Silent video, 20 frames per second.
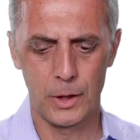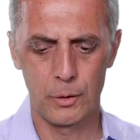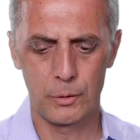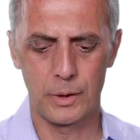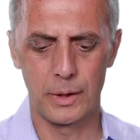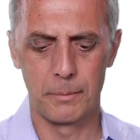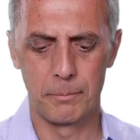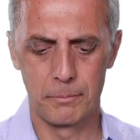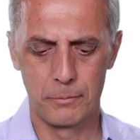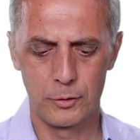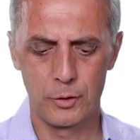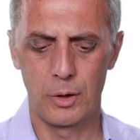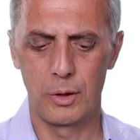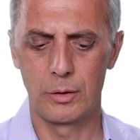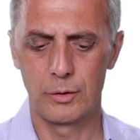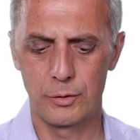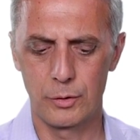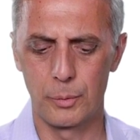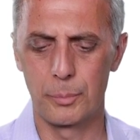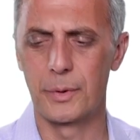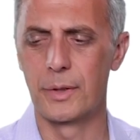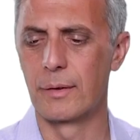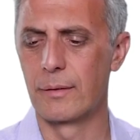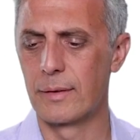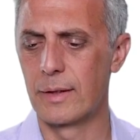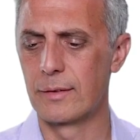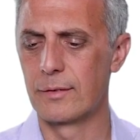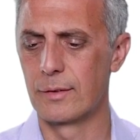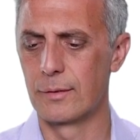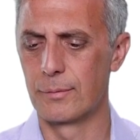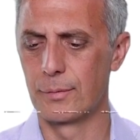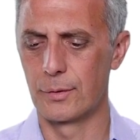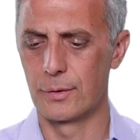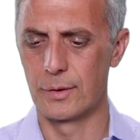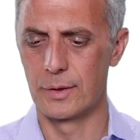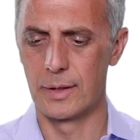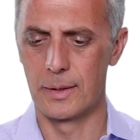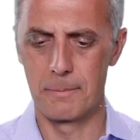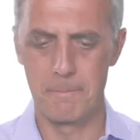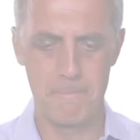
Okay, so I'll stop here. That's it for today.